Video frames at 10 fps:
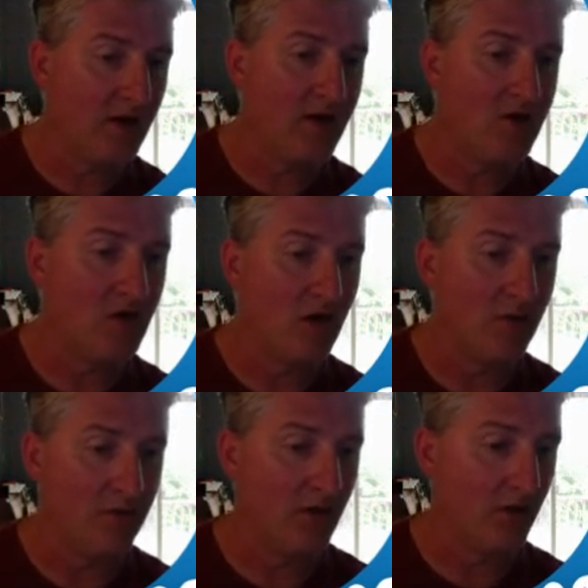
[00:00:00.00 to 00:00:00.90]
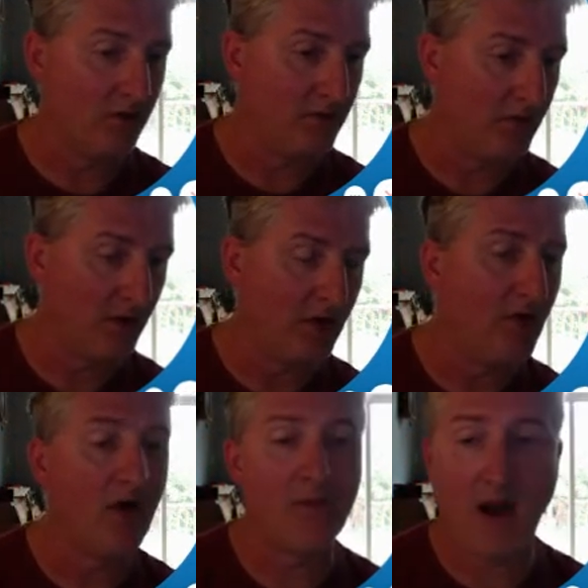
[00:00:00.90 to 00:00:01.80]
And you can, there, right there, it
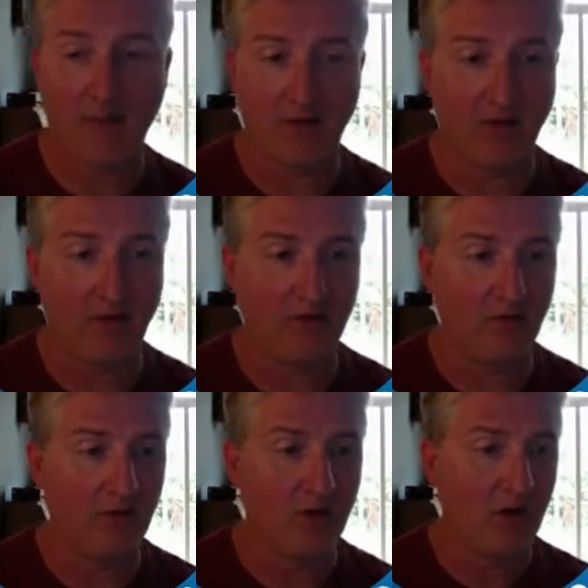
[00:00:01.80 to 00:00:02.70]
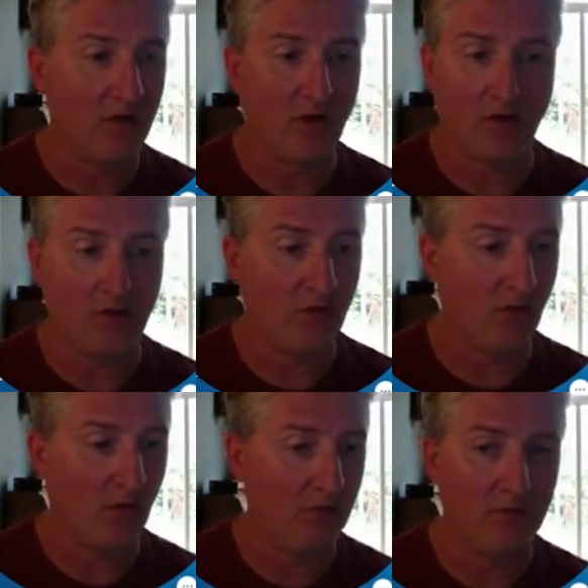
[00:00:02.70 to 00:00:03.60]
already populated it. So there,
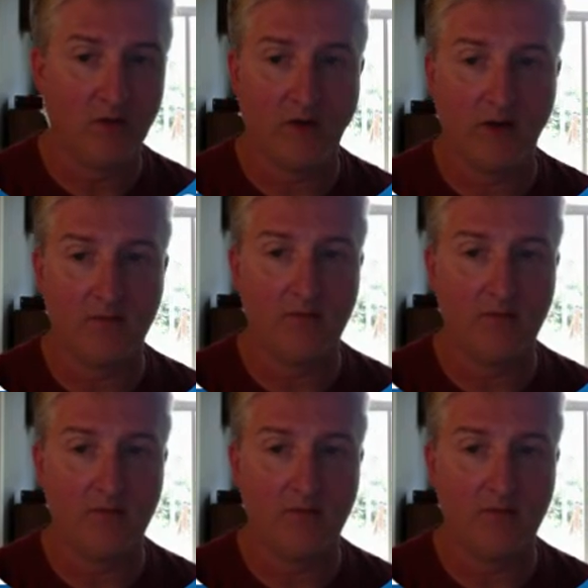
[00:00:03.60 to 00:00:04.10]
Google, right?